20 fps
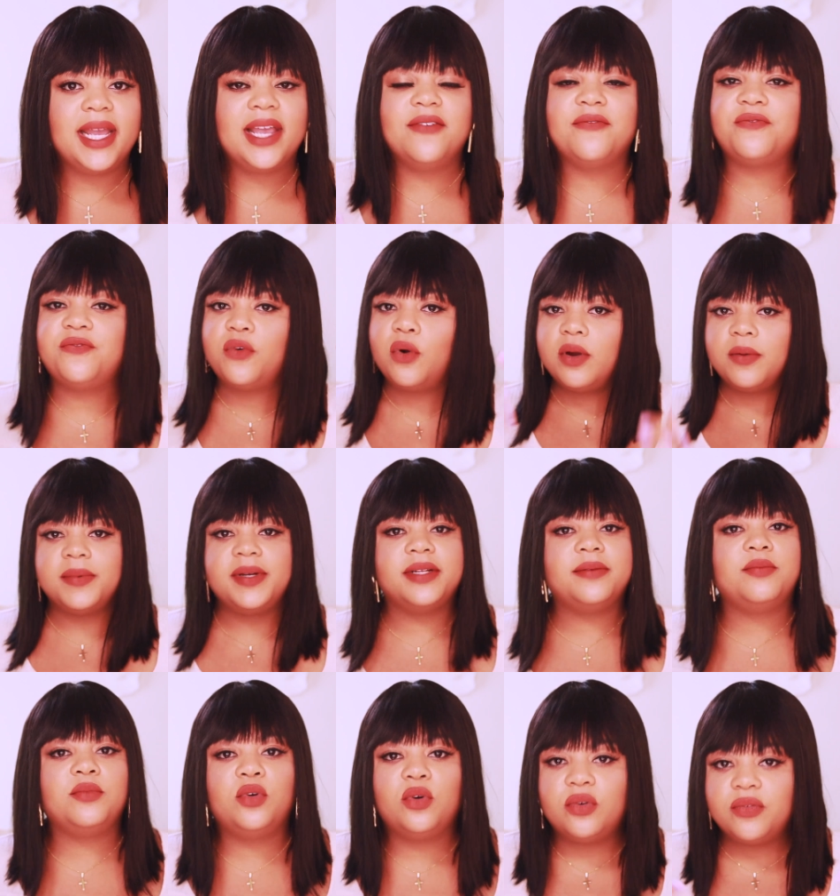informative
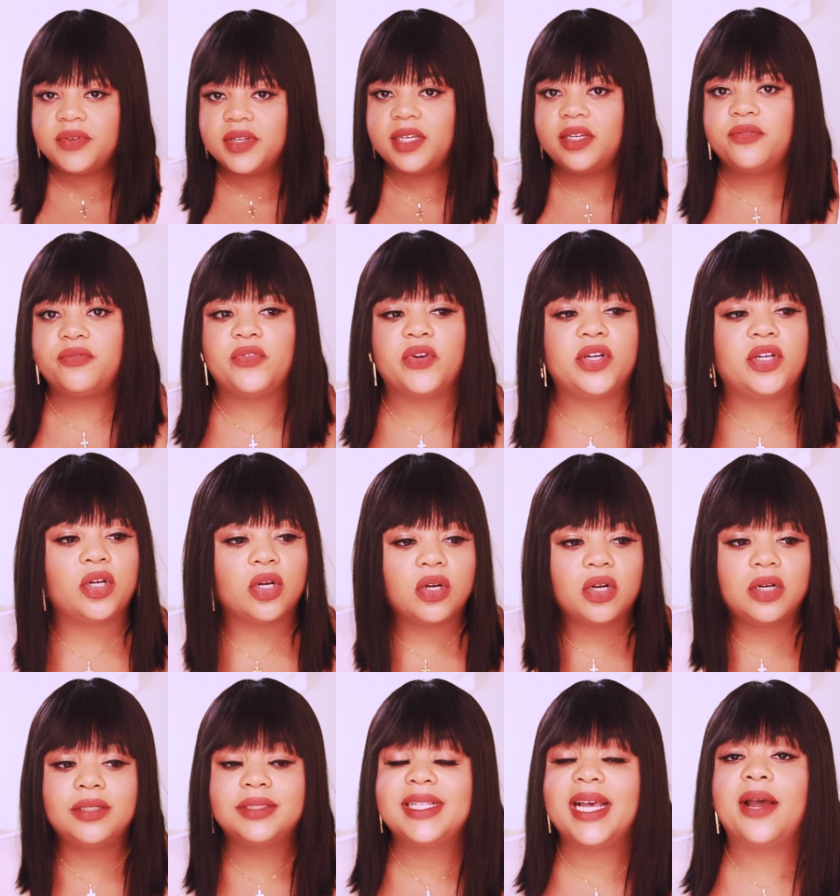movie for
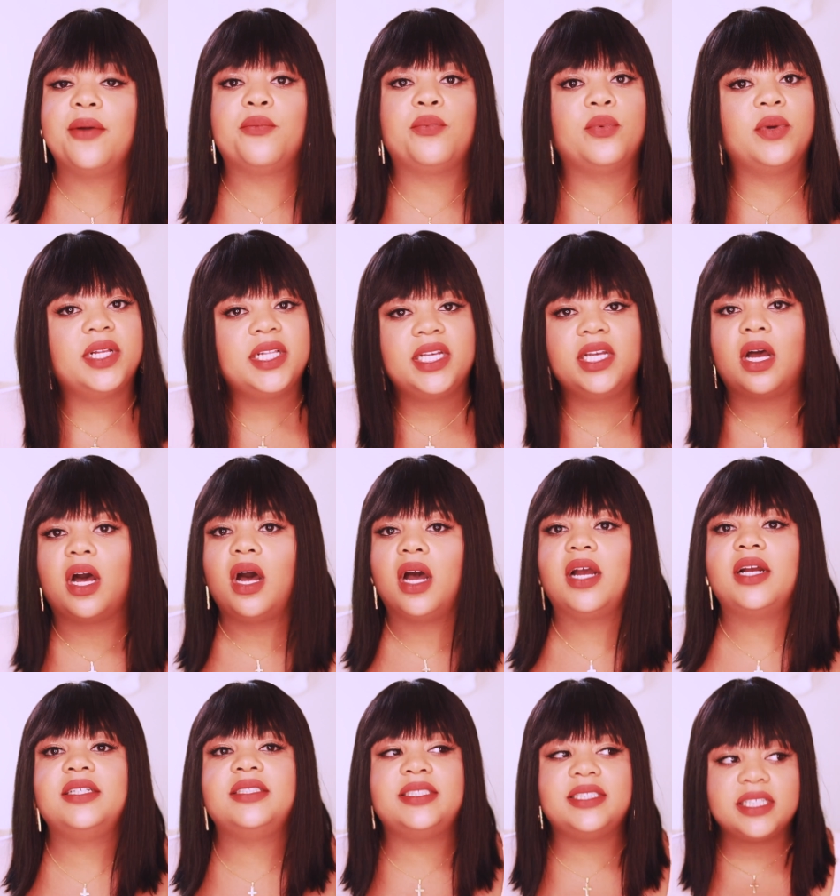girls that really
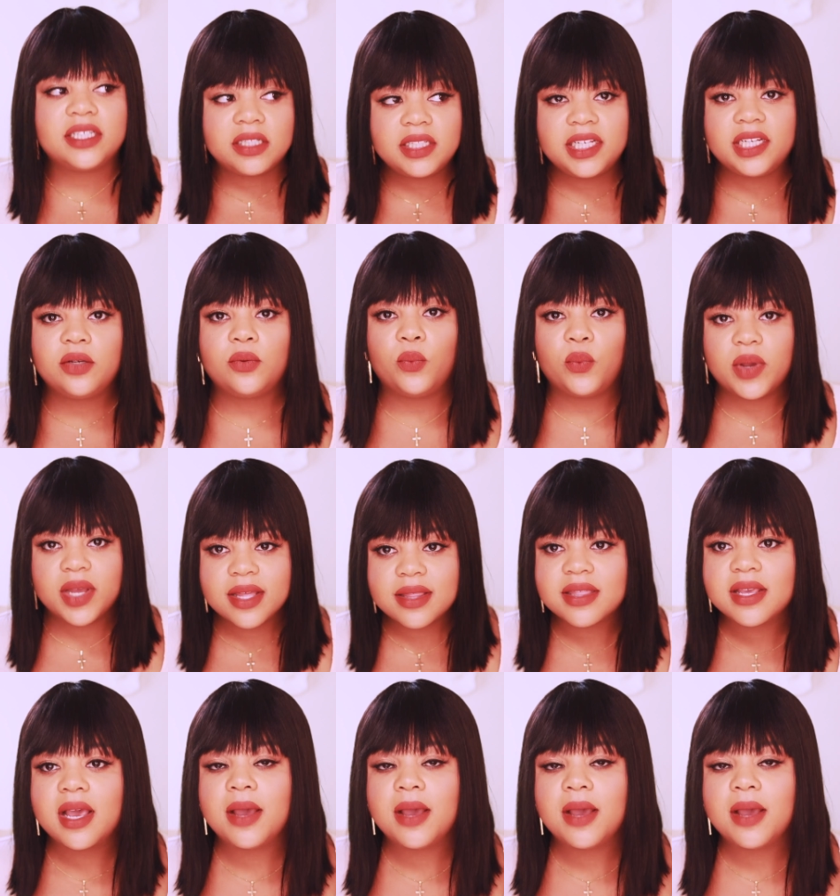are dealing with